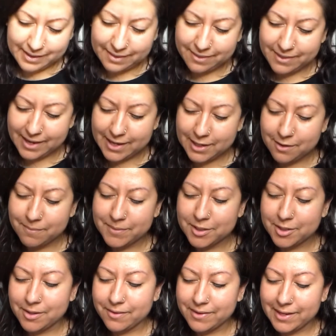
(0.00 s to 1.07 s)
thank you,
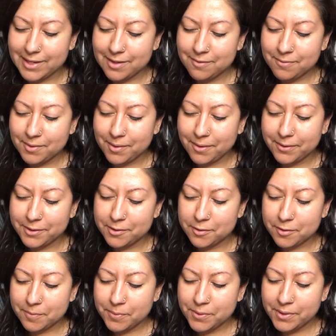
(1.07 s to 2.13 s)
Michelle. Thank you for all your
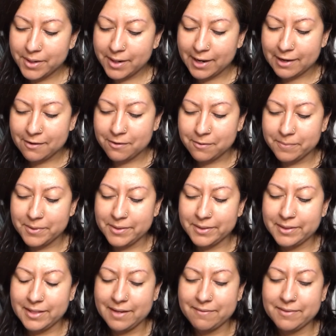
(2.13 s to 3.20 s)
support. I hope you
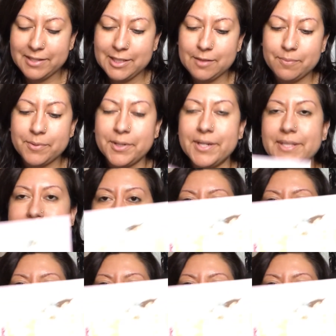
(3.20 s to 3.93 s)
love these prints.